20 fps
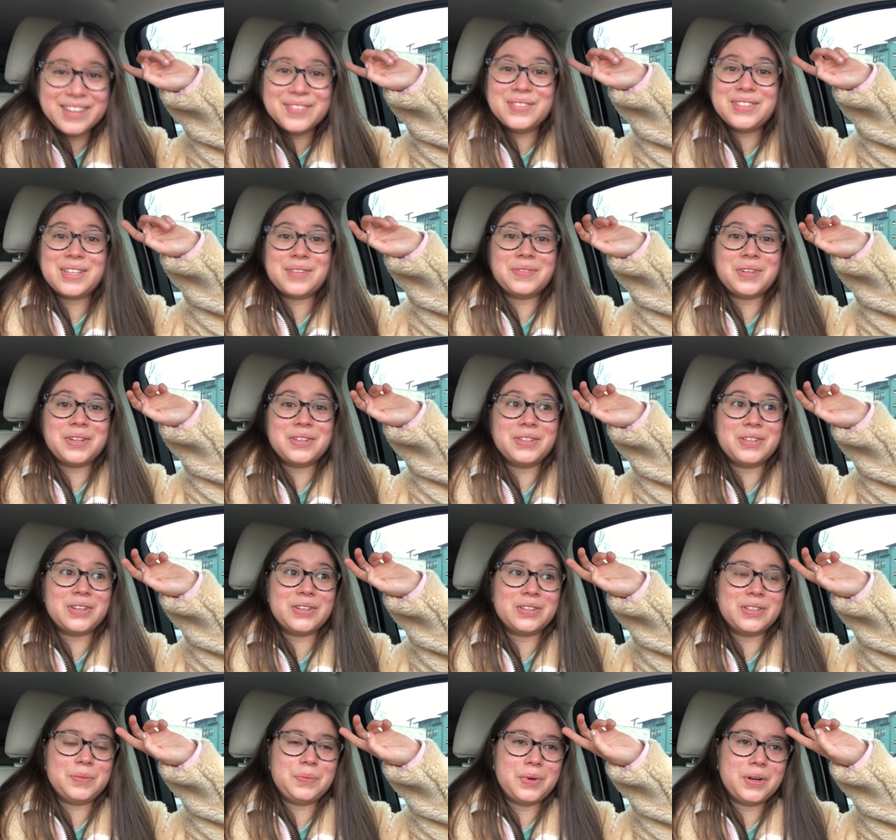So I'm not an
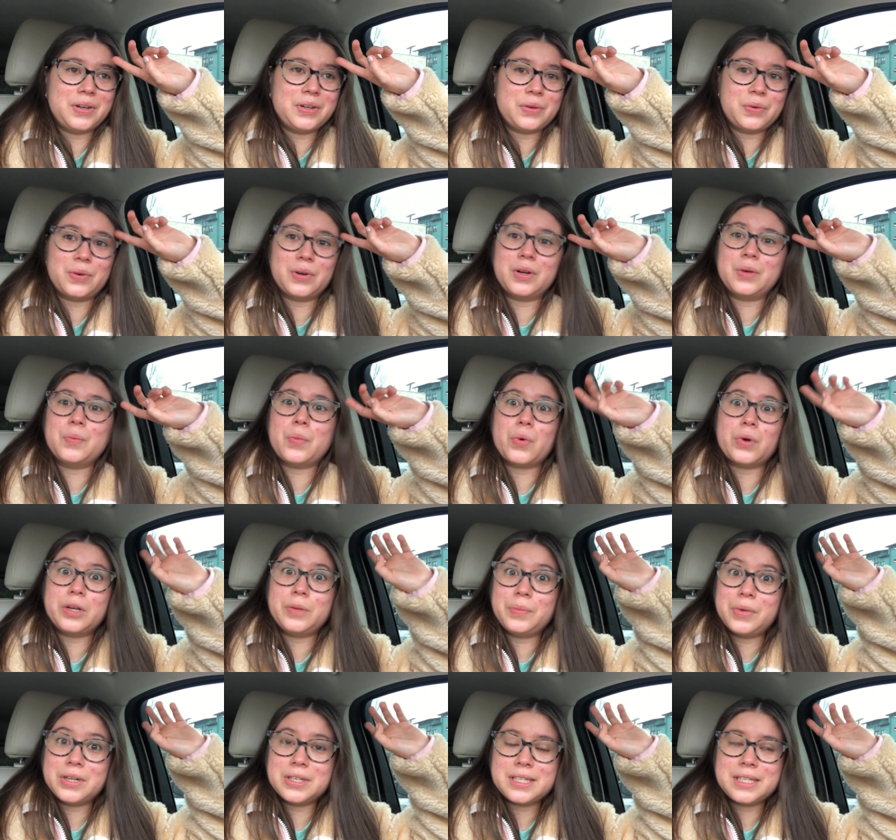early bird or a
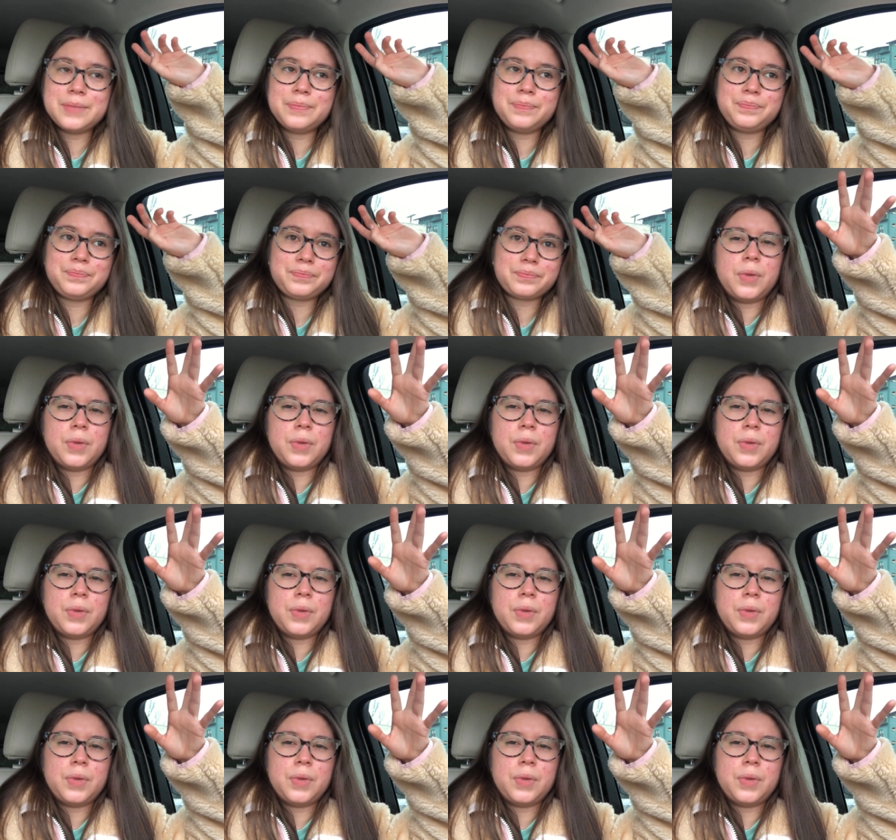morning person,